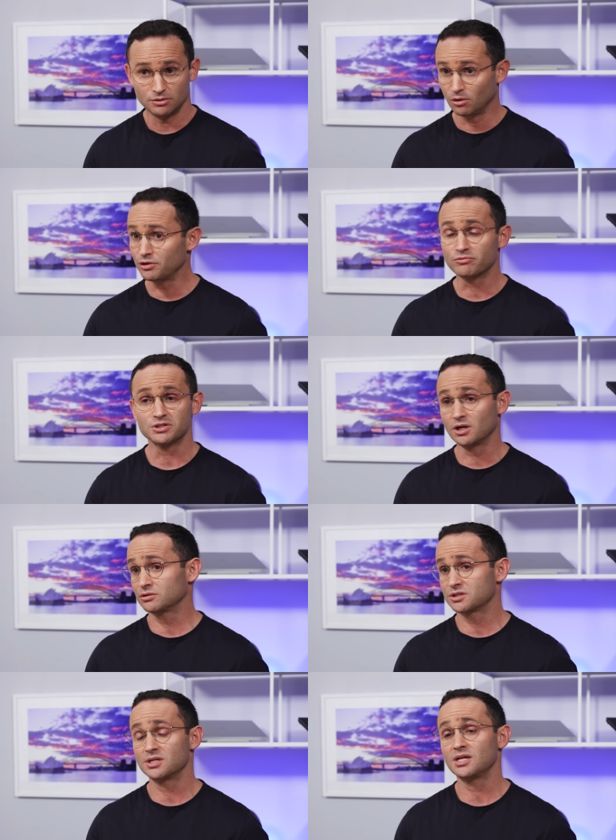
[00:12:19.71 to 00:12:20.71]
nor the
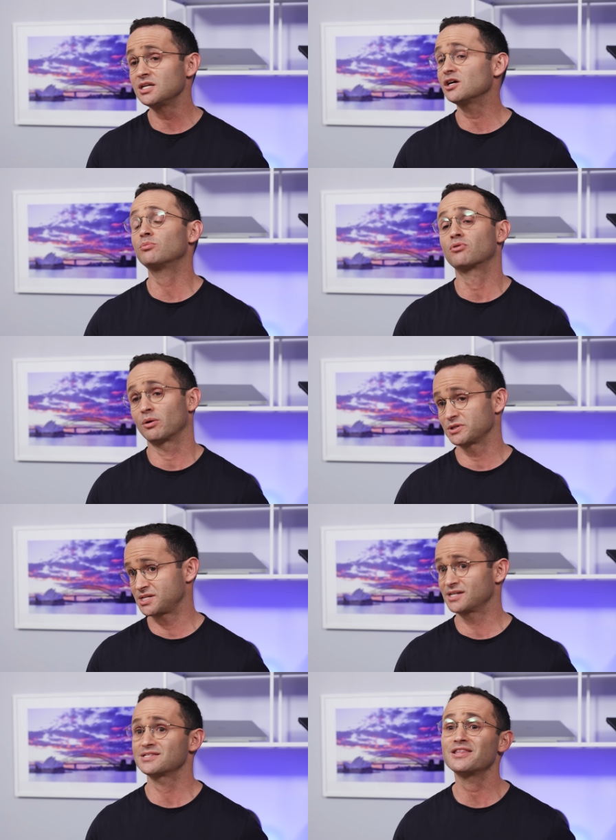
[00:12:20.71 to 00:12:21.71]
results that Intel
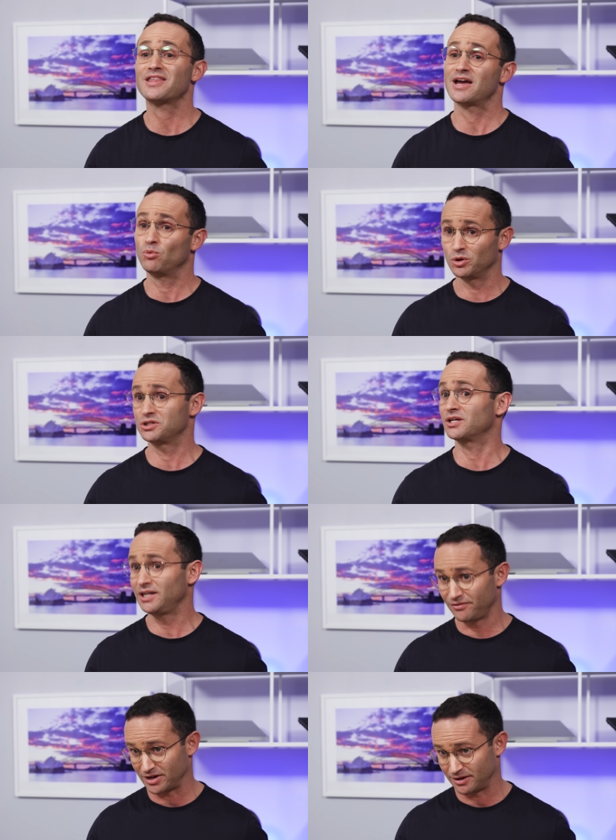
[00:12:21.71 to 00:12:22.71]
promised us that they would
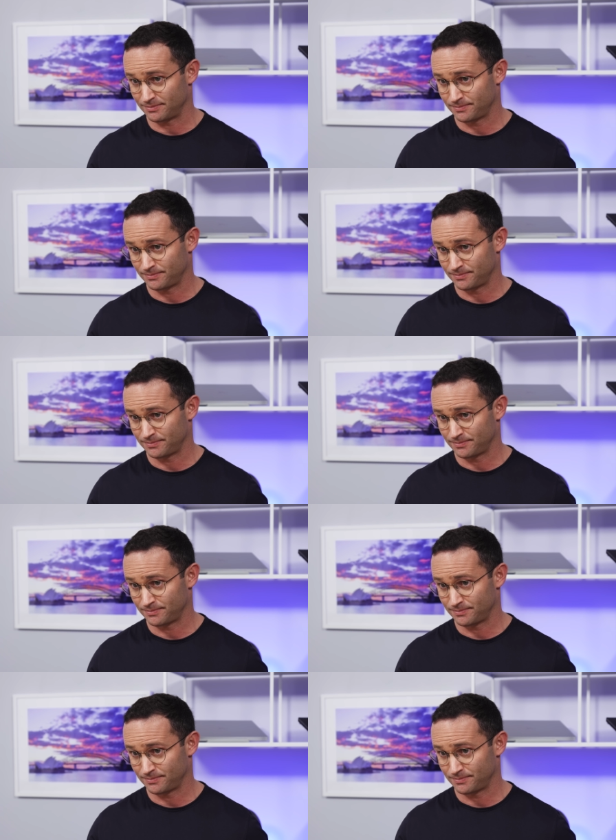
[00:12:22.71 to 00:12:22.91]
deliver.